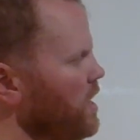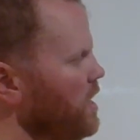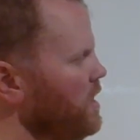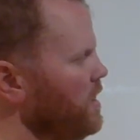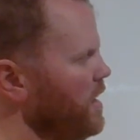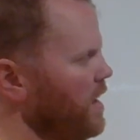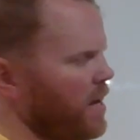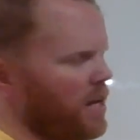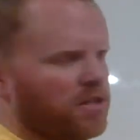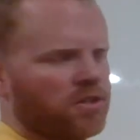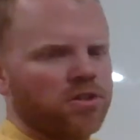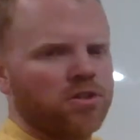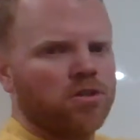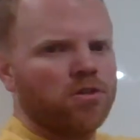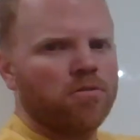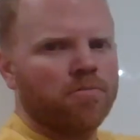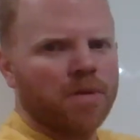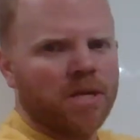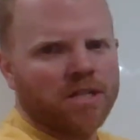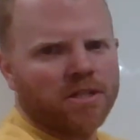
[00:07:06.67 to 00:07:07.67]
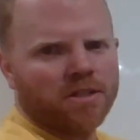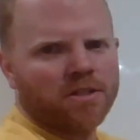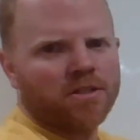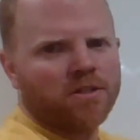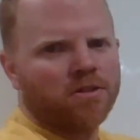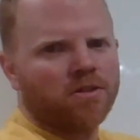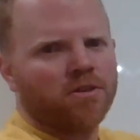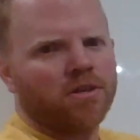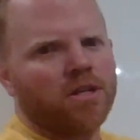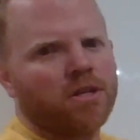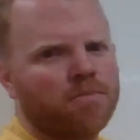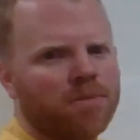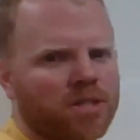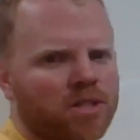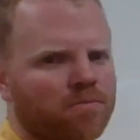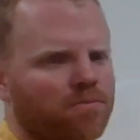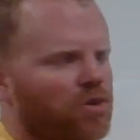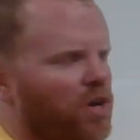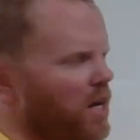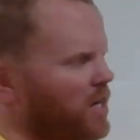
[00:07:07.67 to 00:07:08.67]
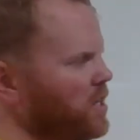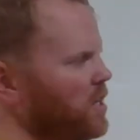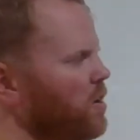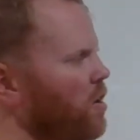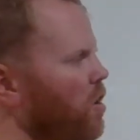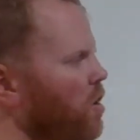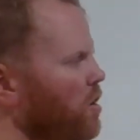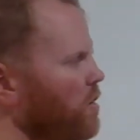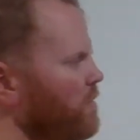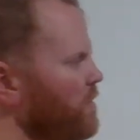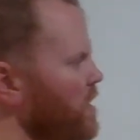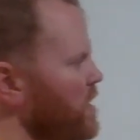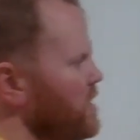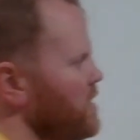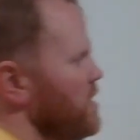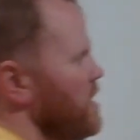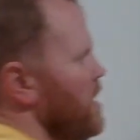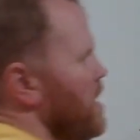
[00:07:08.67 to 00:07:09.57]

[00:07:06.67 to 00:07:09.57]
that has 2 pieces, so you need to be subtracting all of this,